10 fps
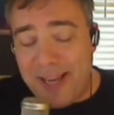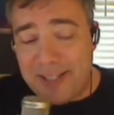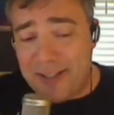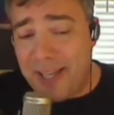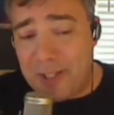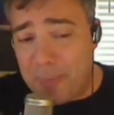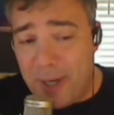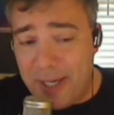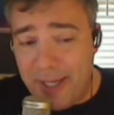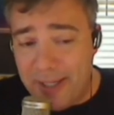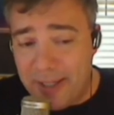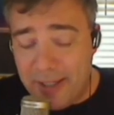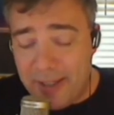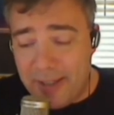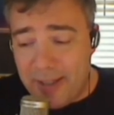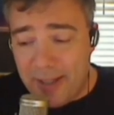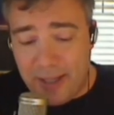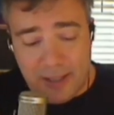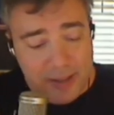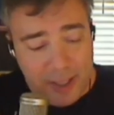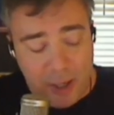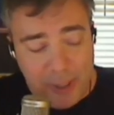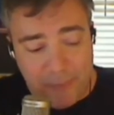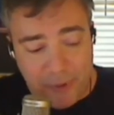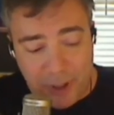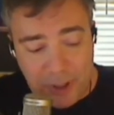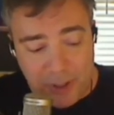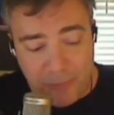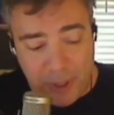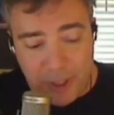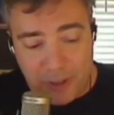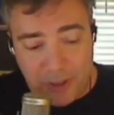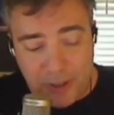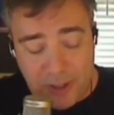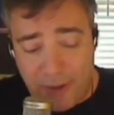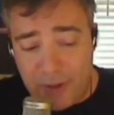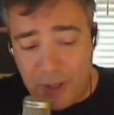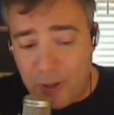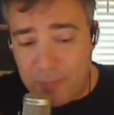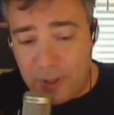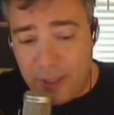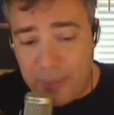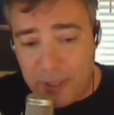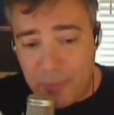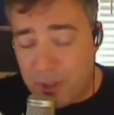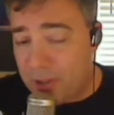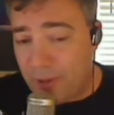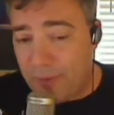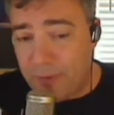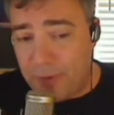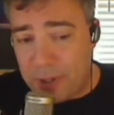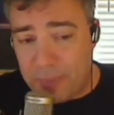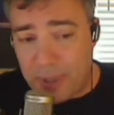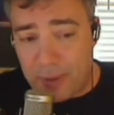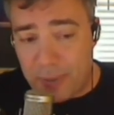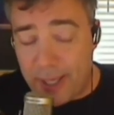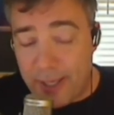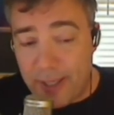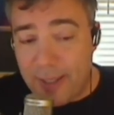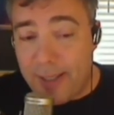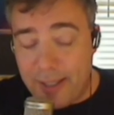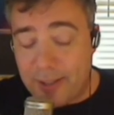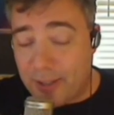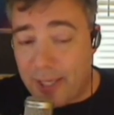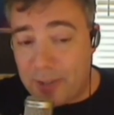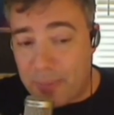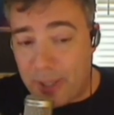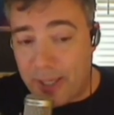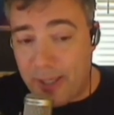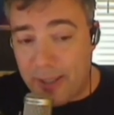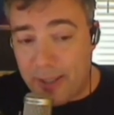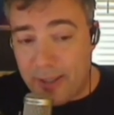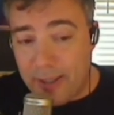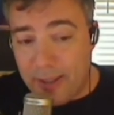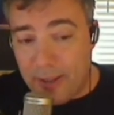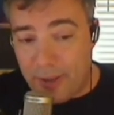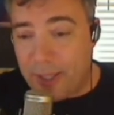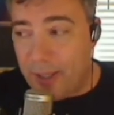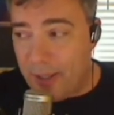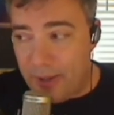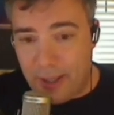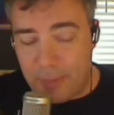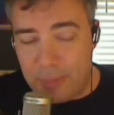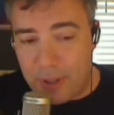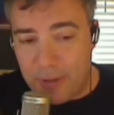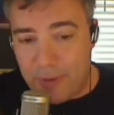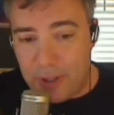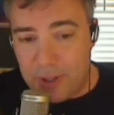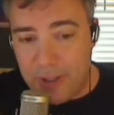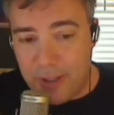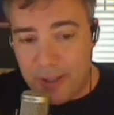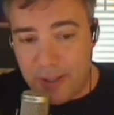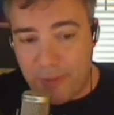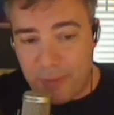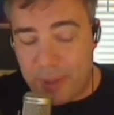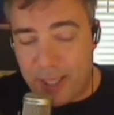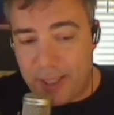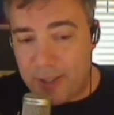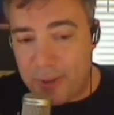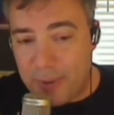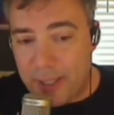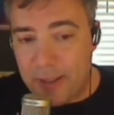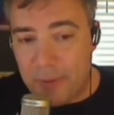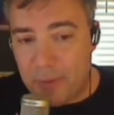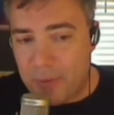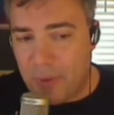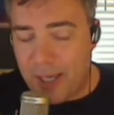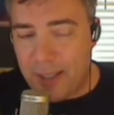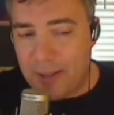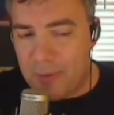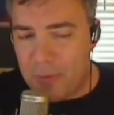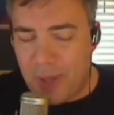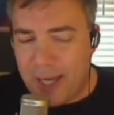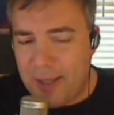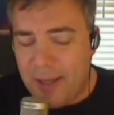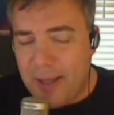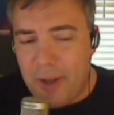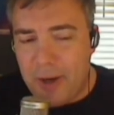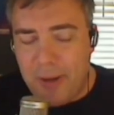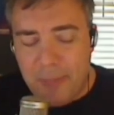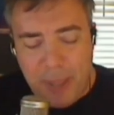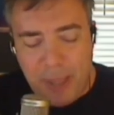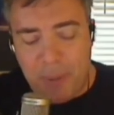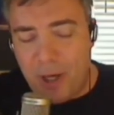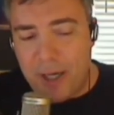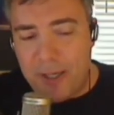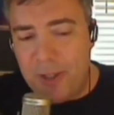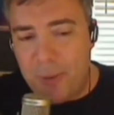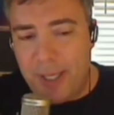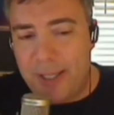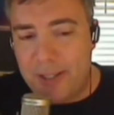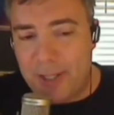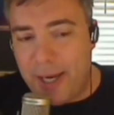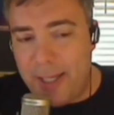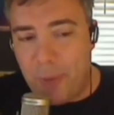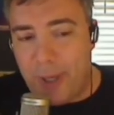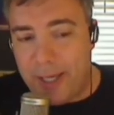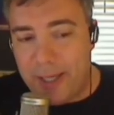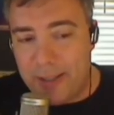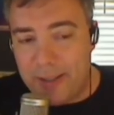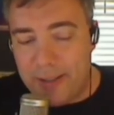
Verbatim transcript: It's less money. Uh, uh the OEM version of Windows 7 Home Premium, which is the full version, by the way, is less money than the upgrade version if you buy it at Newegg. Mm-hmm. Why? Why? There, people aren't doing this anyway.